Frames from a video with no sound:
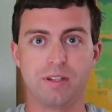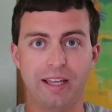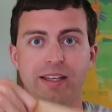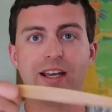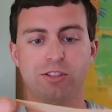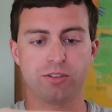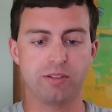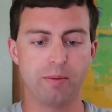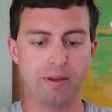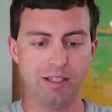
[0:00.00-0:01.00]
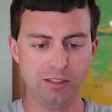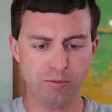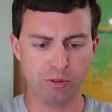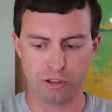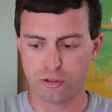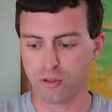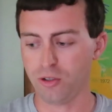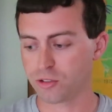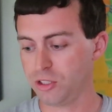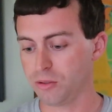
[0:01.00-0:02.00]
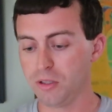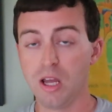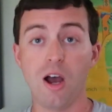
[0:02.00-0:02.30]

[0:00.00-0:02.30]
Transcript: Lancaster in the past. It's really strong, too.